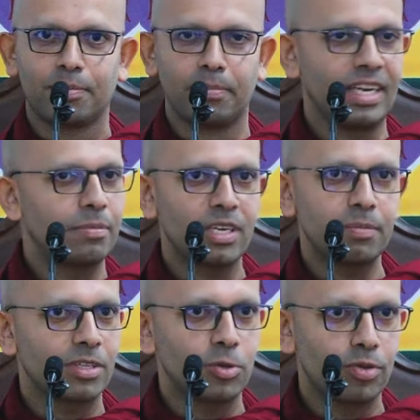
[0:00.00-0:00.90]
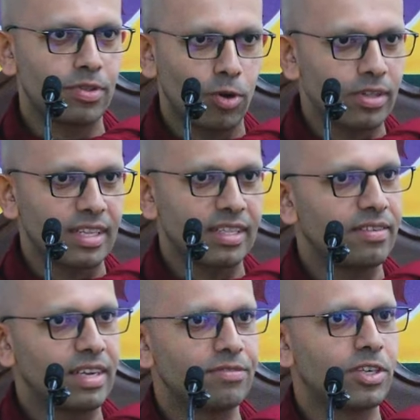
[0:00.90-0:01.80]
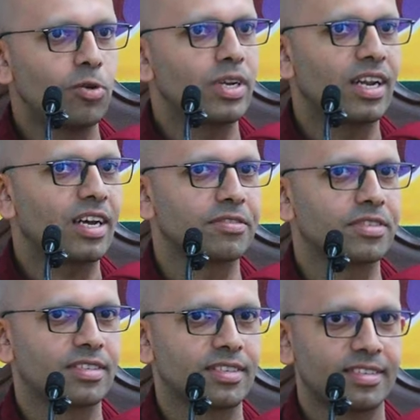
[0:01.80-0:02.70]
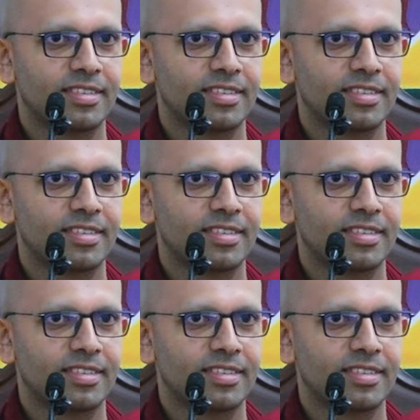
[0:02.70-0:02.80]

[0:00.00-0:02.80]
Many people who thought that they lived holy lives,